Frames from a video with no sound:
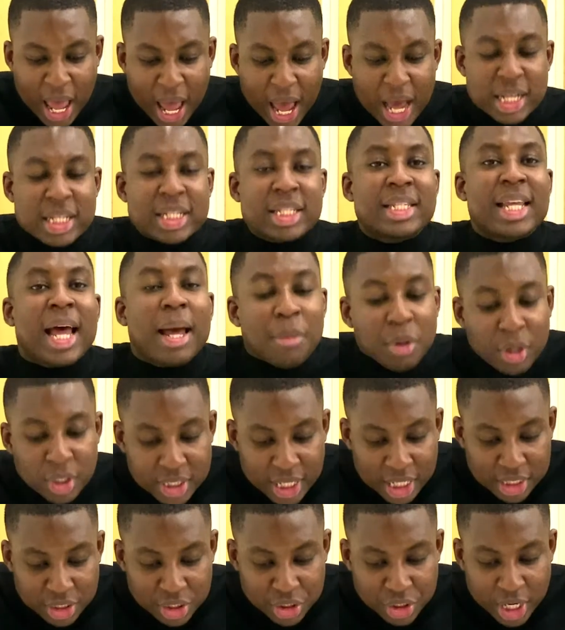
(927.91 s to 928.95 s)
And Samuel
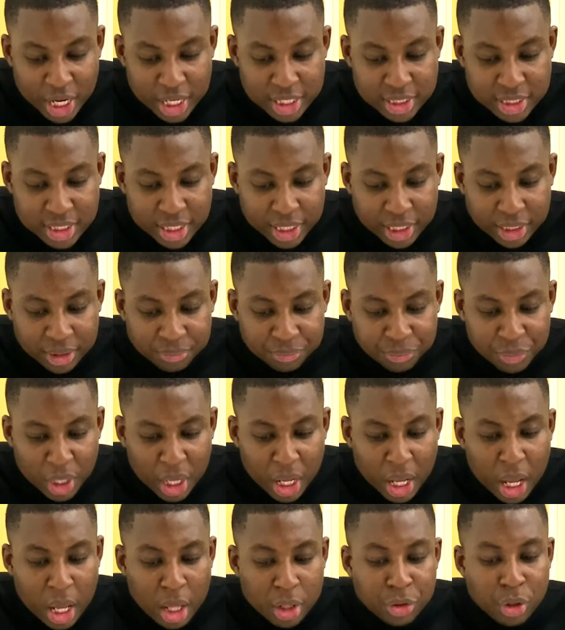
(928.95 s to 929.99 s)
said to Jesse,
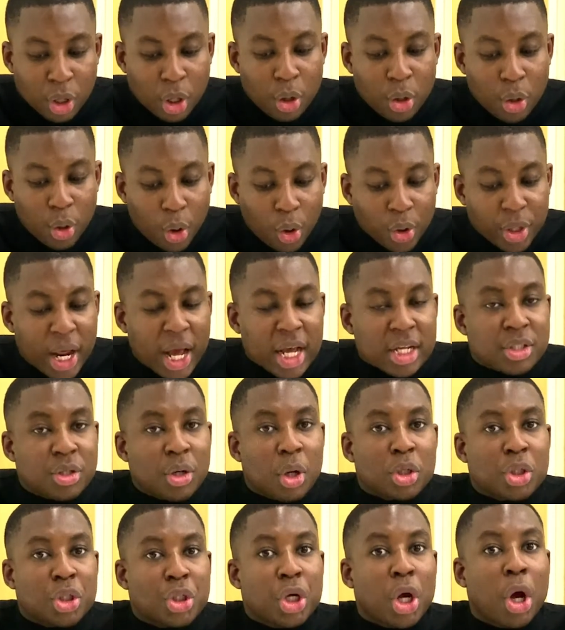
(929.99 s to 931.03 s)
the Lord has
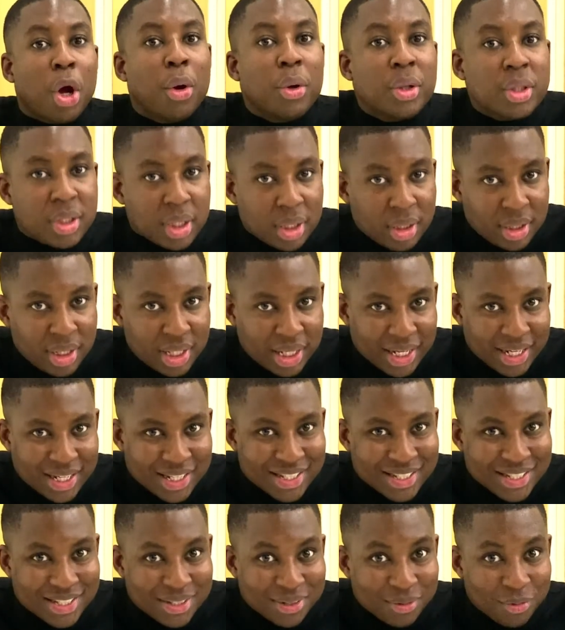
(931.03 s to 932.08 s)
not chosen
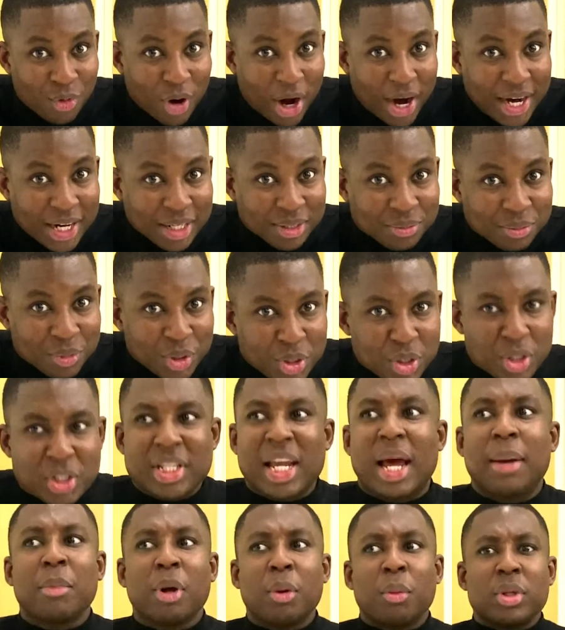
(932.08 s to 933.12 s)
these, right? So
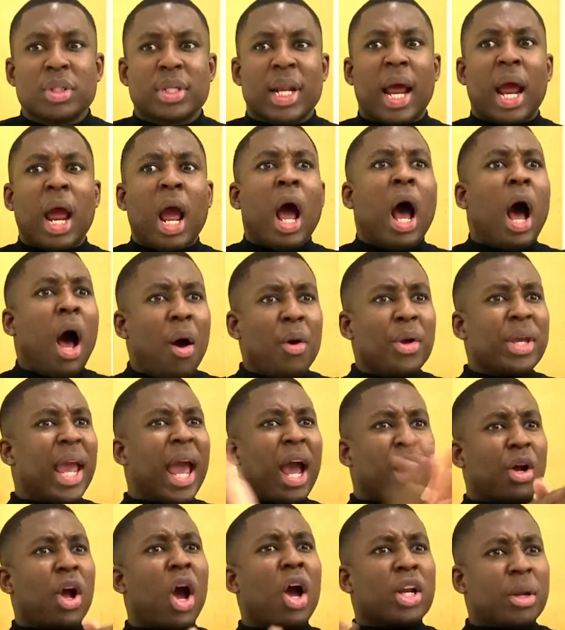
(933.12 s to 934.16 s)
Samuel was like, oh
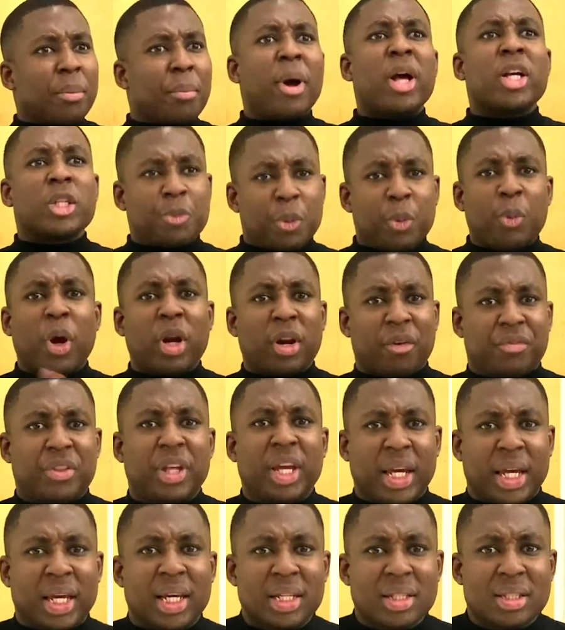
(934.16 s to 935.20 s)
yeah, God, it must be one of
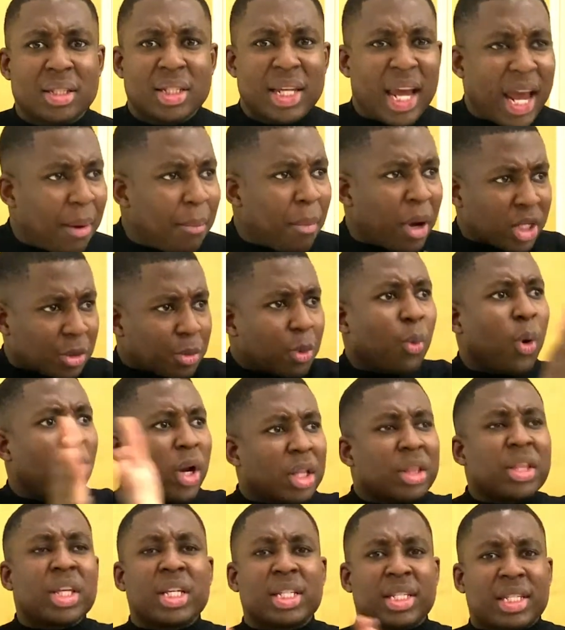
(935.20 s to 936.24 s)
these. Yeah, it must be one
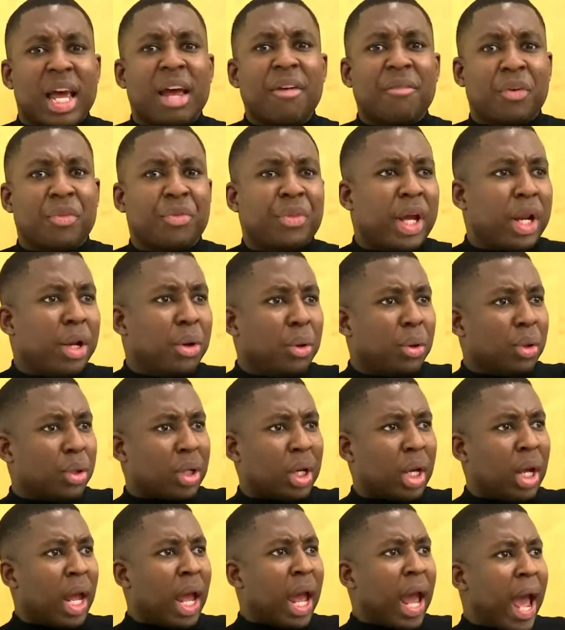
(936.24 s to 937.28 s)
of these seven. They look
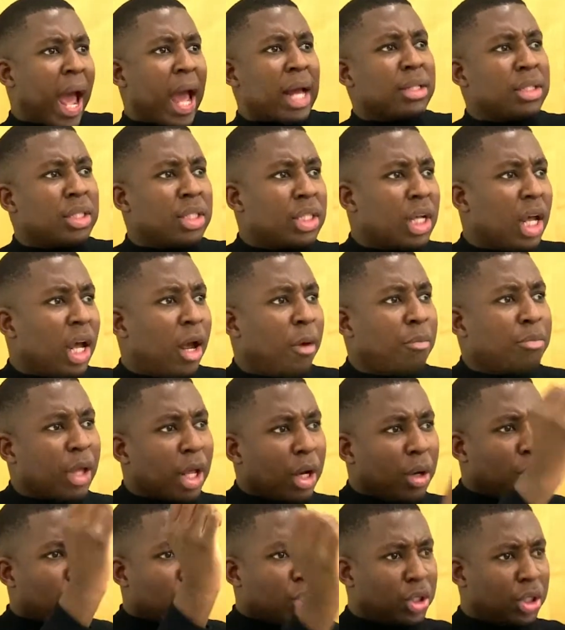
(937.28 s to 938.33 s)
handsome. They
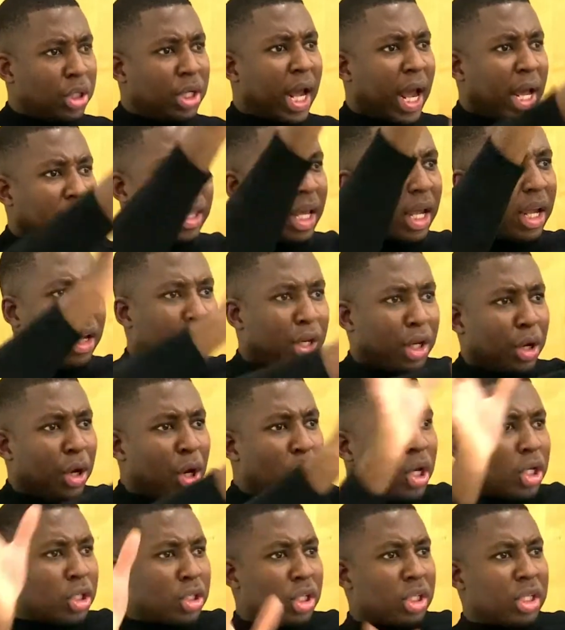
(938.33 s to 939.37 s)
look,
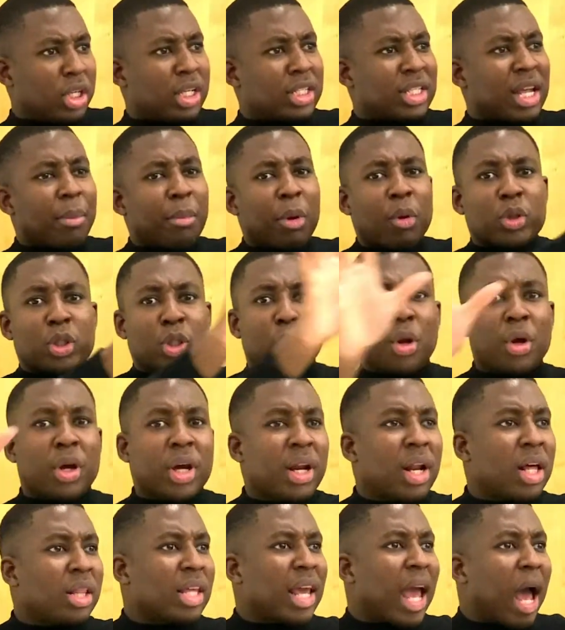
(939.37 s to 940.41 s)
So Samuel was
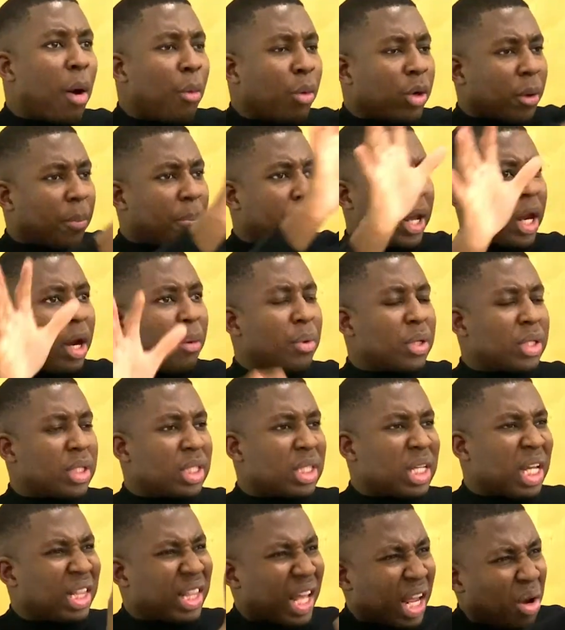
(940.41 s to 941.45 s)
looking at the outward appearance and
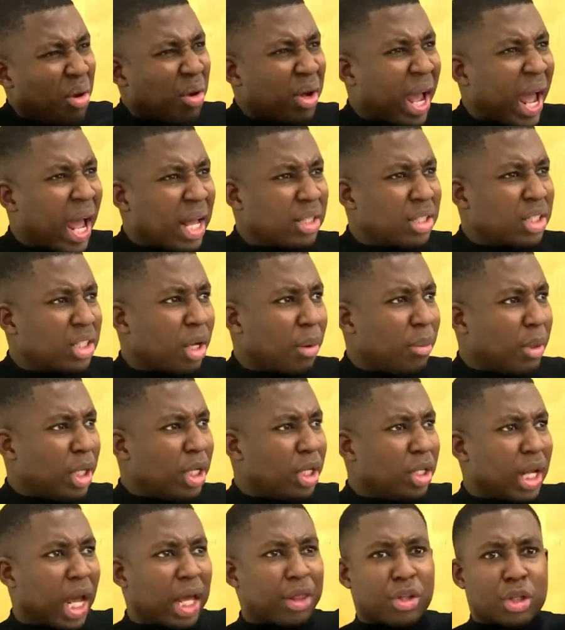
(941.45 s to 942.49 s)
saying, they look handsome.
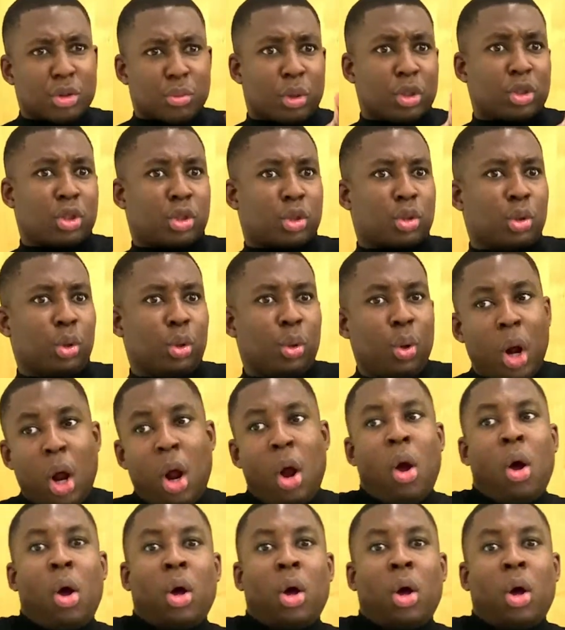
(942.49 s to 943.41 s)
Yeah, this one's tall.